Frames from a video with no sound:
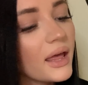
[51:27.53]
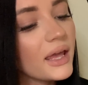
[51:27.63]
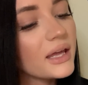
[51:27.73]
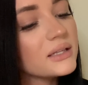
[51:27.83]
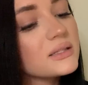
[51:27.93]

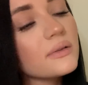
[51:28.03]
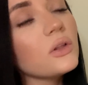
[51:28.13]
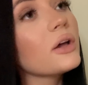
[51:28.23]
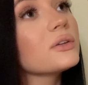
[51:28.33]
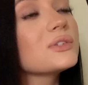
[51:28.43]
It
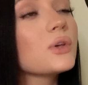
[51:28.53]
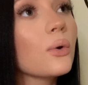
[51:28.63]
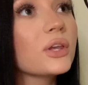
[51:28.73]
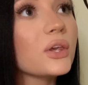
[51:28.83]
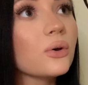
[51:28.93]
looks so
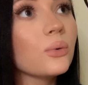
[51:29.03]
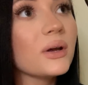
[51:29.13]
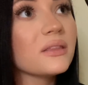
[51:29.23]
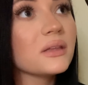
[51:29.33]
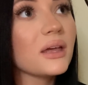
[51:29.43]
cute
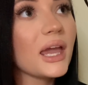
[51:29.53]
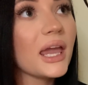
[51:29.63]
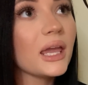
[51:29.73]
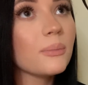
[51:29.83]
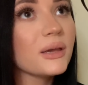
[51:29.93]
with
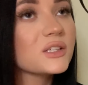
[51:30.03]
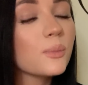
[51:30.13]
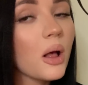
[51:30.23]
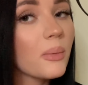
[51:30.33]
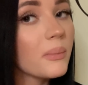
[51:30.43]
a
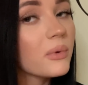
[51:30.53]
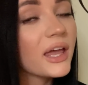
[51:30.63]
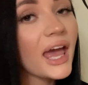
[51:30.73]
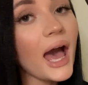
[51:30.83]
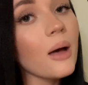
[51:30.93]
baseball
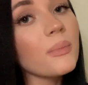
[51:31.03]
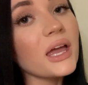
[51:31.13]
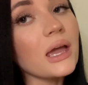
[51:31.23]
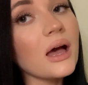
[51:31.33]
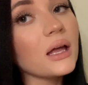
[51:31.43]
cap
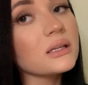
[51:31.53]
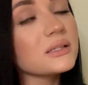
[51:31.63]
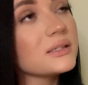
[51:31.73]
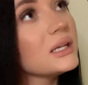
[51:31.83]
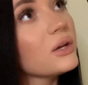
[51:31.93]
and
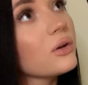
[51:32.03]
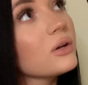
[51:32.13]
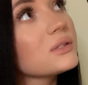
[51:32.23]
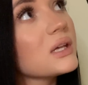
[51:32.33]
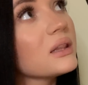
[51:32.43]

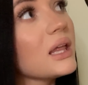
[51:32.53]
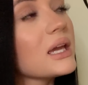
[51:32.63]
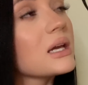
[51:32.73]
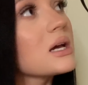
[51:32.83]
sneakers and like